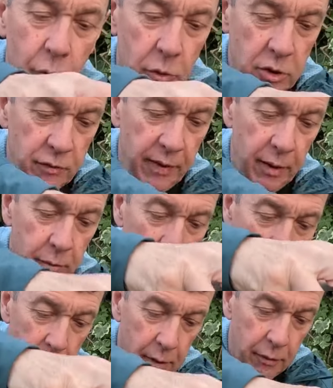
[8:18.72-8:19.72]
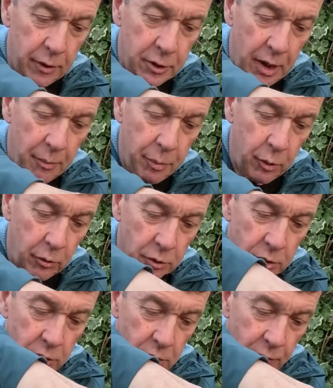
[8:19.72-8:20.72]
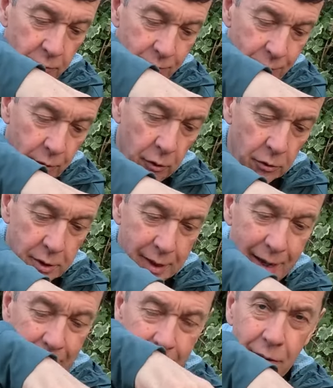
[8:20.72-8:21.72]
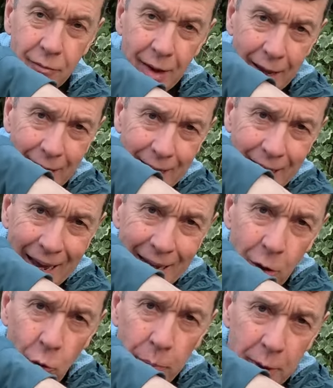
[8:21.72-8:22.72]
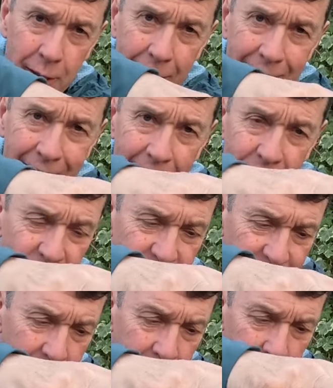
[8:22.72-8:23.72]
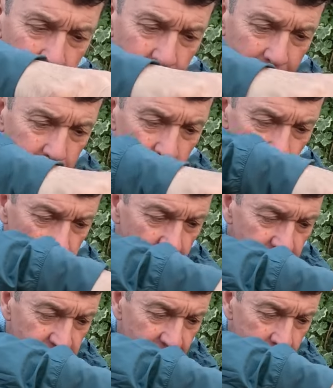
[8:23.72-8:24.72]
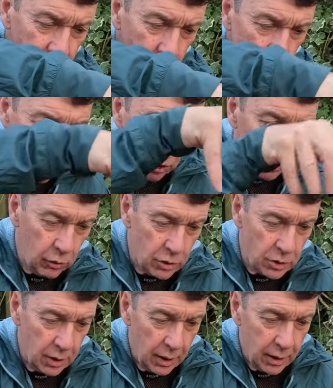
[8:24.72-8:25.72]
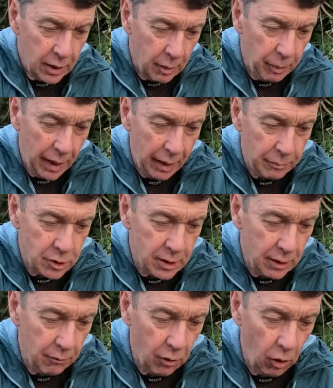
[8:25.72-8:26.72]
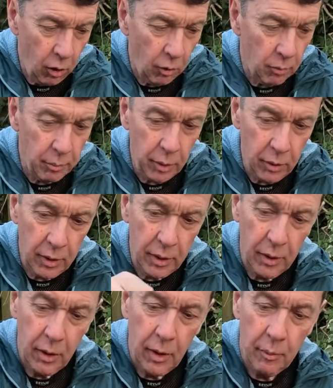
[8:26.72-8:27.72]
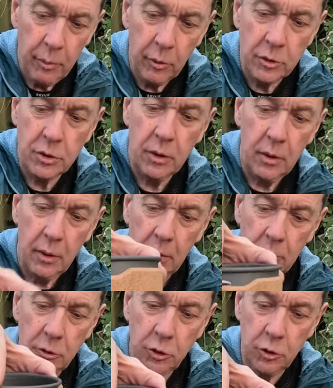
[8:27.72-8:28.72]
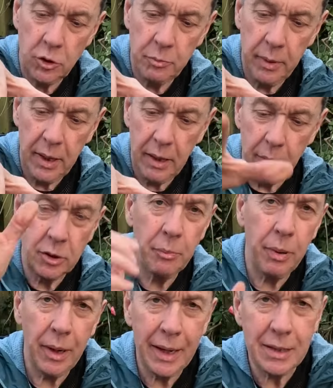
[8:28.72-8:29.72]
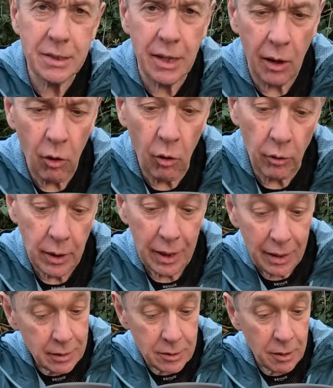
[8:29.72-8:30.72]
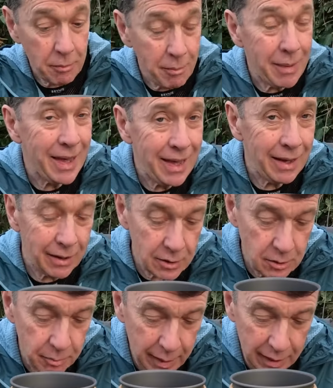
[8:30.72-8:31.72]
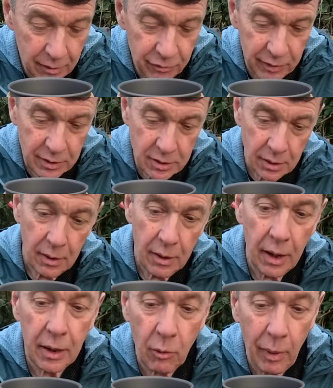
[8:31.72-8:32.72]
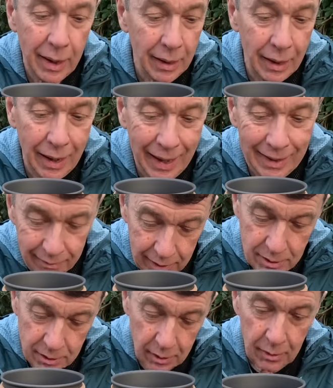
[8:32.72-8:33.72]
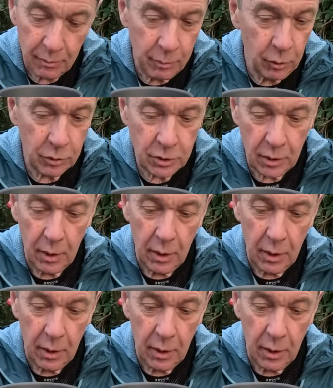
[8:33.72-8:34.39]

always found the JETBOILs is you've got to kind of like line up, and you're kind of fiddling around trying to find those lugs. You're perhaps near a hot burner, but just being able to place that on, to me, is a benefit. I quite like that, but